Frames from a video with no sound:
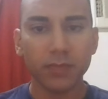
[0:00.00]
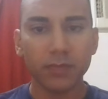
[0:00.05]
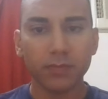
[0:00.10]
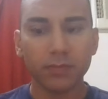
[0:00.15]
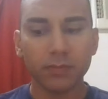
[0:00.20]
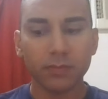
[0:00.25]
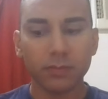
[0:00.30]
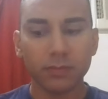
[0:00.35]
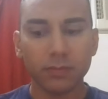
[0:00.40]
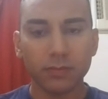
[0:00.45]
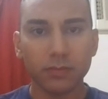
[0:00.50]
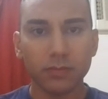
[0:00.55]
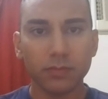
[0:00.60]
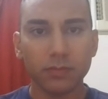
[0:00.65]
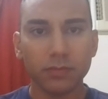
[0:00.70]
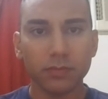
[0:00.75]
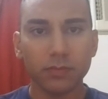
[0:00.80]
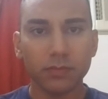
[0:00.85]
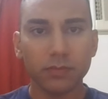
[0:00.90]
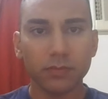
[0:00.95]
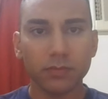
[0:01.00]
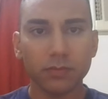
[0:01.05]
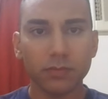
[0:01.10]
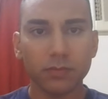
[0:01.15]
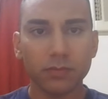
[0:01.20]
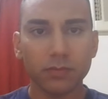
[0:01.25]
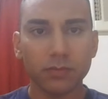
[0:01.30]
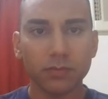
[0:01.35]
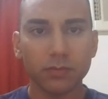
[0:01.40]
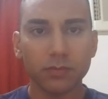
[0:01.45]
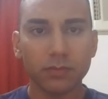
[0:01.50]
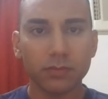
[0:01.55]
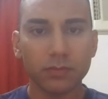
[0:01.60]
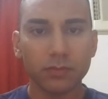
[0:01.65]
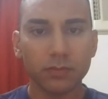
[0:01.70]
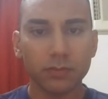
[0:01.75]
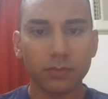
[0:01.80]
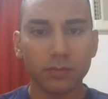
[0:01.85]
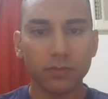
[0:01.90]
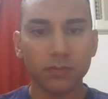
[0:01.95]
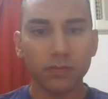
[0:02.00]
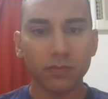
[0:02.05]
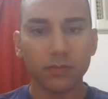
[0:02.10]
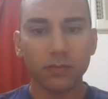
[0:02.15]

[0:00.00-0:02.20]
Nobody speaks.